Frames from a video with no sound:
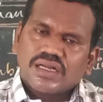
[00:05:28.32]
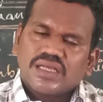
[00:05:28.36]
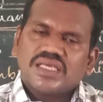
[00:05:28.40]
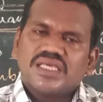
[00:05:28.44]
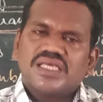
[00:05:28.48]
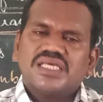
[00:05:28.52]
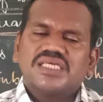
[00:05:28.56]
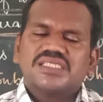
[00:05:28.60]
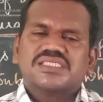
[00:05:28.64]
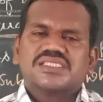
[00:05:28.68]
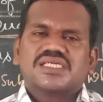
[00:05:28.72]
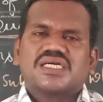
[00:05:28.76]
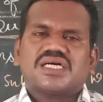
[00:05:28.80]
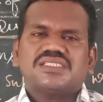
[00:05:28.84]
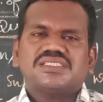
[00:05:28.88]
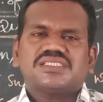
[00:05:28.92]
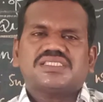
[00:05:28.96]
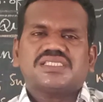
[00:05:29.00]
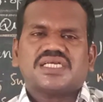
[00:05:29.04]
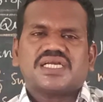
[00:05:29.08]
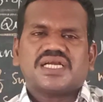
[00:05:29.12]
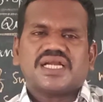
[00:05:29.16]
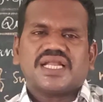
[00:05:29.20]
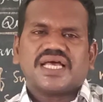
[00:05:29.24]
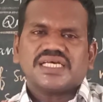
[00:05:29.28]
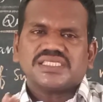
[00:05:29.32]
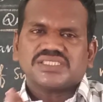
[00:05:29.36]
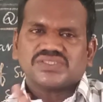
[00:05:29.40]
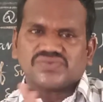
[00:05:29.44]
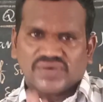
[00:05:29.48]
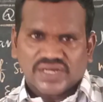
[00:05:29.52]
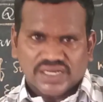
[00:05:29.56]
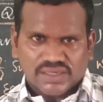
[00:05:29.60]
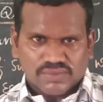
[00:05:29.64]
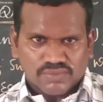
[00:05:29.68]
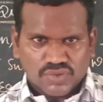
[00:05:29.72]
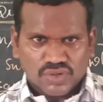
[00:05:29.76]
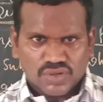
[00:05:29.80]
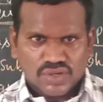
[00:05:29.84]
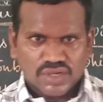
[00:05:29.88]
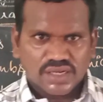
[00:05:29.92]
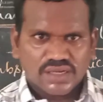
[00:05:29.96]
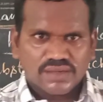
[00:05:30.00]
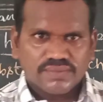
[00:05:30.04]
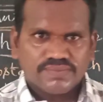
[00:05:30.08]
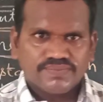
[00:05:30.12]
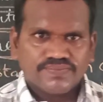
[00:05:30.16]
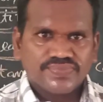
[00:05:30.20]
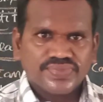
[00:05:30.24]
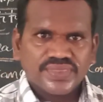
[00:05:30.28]
is considered as 1
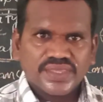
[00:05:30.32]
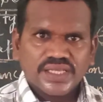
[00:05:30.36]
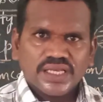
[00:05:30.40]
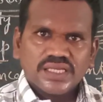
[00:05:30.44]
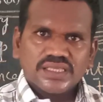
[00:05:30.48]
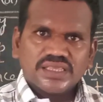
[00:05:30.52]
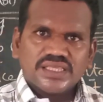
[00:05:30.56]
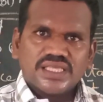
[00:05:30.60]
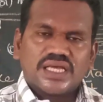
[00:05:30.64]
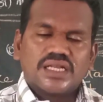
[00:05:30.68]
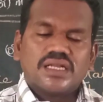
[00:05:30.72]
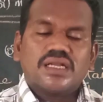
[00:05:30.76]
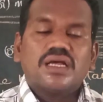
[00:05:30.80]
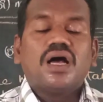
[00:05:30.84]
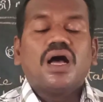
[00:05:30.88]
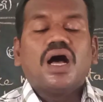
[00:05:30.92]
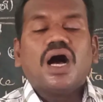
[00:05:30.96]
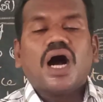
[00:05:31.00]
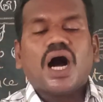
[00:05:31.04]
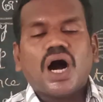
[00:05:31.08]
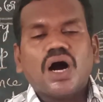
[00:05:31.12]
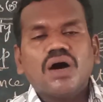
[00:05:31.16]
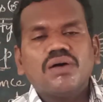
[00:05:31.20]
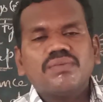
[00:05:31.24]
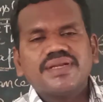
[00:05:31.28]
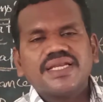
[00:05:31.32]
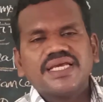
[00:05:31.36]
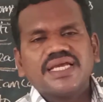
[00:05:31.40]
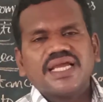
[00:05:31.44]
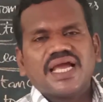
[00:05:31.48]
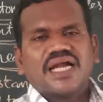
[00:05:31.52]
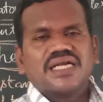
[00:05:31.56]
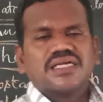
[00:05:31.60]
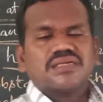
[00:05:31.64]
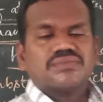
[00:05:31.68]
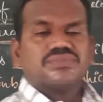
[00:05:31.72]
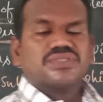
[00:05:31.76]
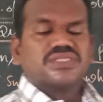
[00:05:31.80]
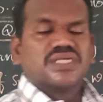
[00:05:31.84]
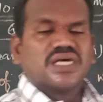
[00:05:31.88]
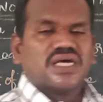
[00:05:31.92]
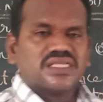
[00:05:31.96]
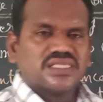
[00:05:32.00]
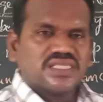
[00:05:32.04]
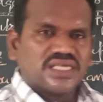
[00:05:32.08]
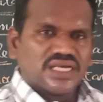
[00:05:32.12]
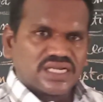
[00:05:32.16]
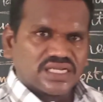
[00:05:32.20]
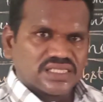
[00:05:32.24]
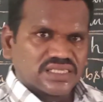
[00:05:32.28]
mole. Then how many atoms
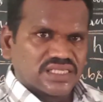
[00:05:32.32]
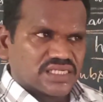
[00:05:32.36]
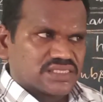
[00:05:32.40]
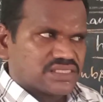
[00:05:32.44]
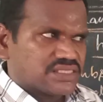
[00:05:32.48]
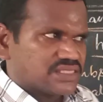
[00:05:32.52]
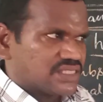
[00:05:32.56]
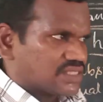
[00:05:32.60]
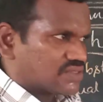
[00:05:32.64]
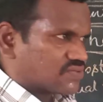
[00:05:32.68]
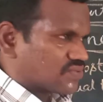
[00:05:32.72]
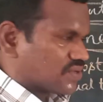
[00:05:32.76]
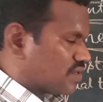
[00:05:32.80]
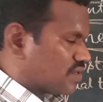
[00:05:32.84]
are there in the C12